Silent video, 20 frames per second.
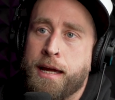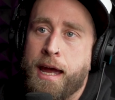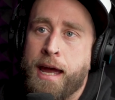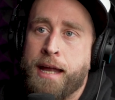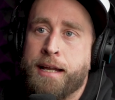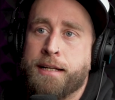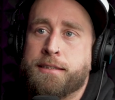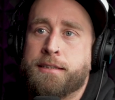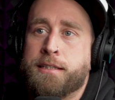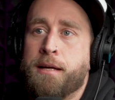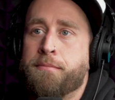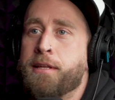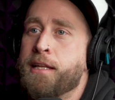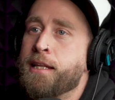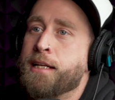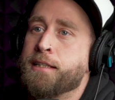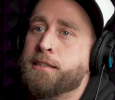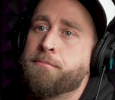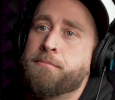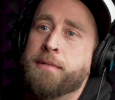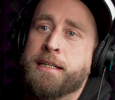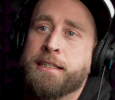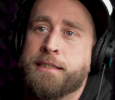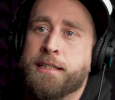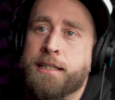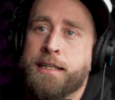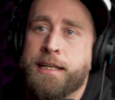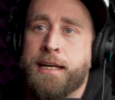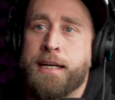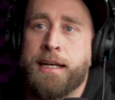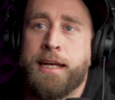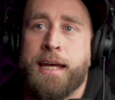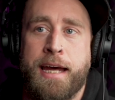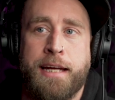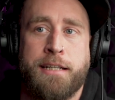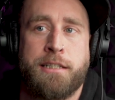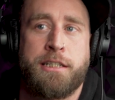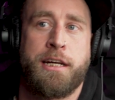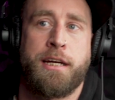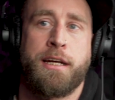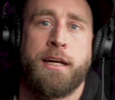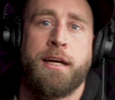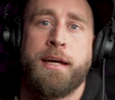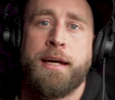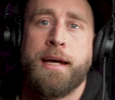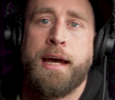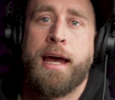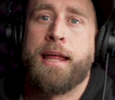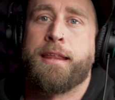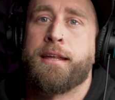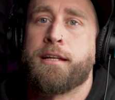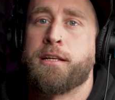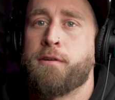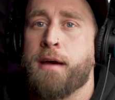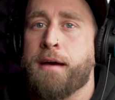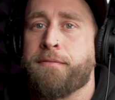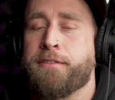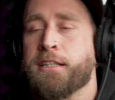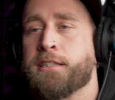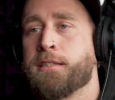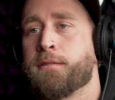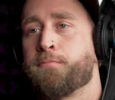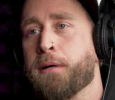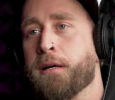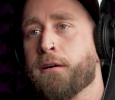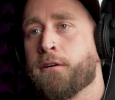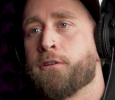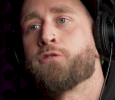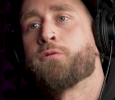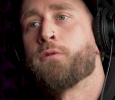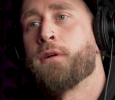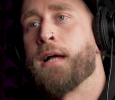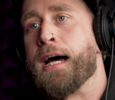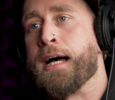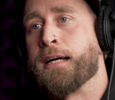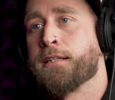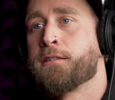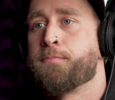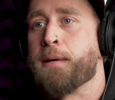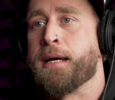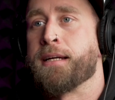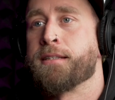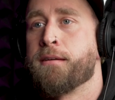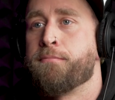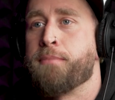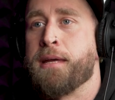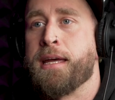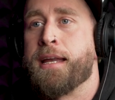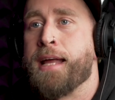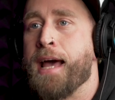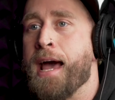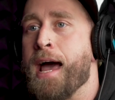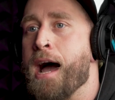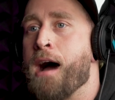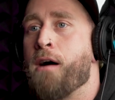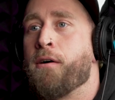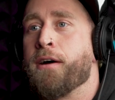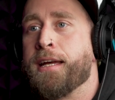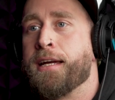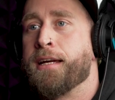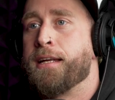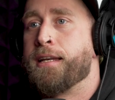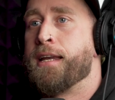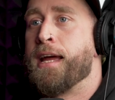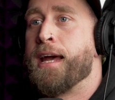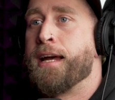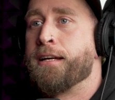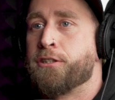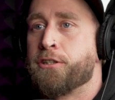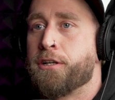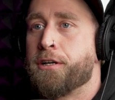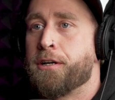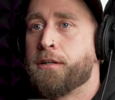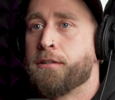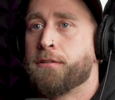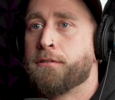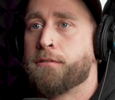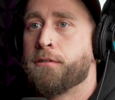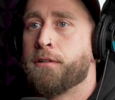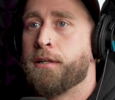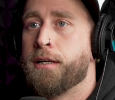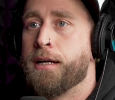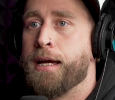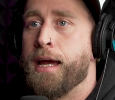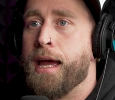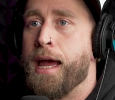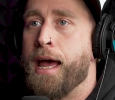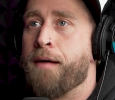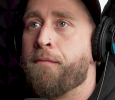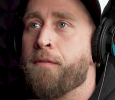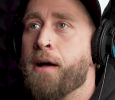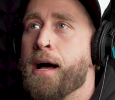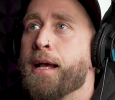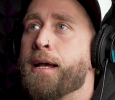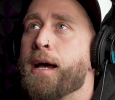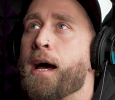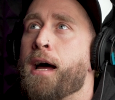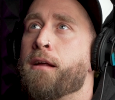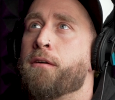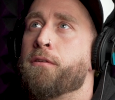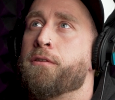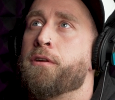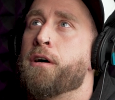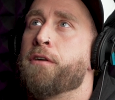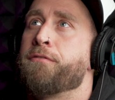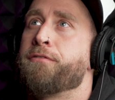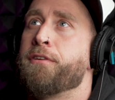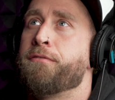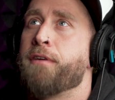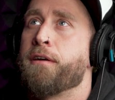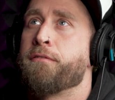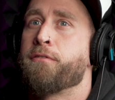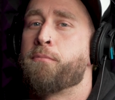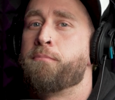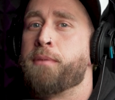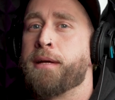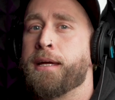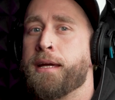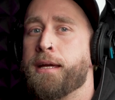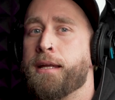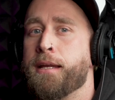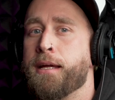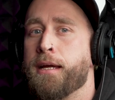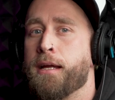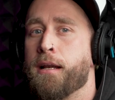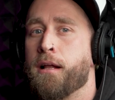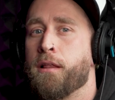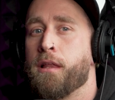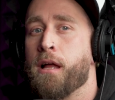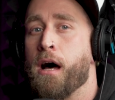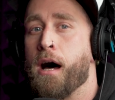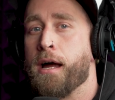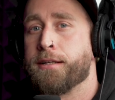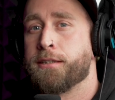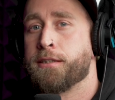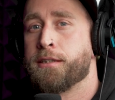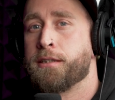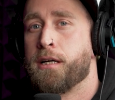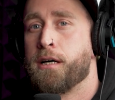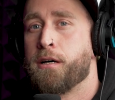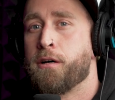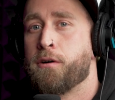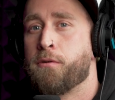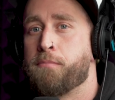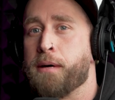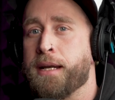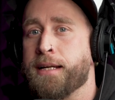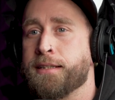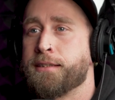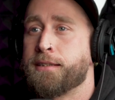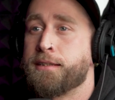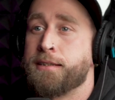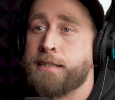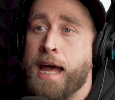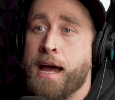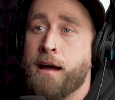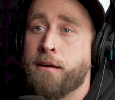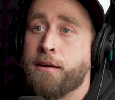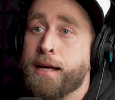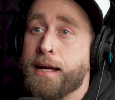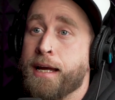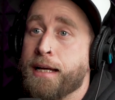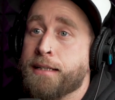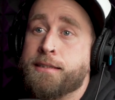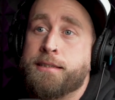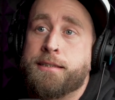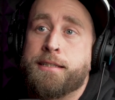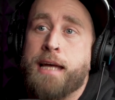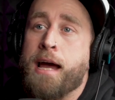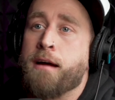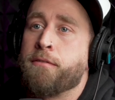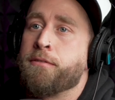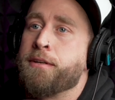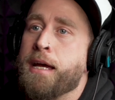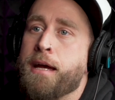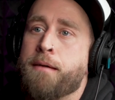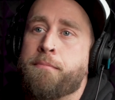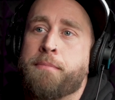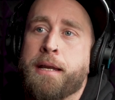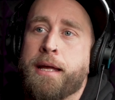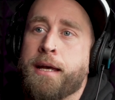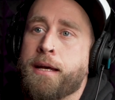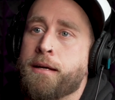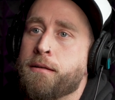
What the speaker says: and it's something that's mentally engaging. And then you have the spiritual aspect of being out in nature. Yeah. And like I don't know if you've ever been in a lot of snow, but it's sound dampening.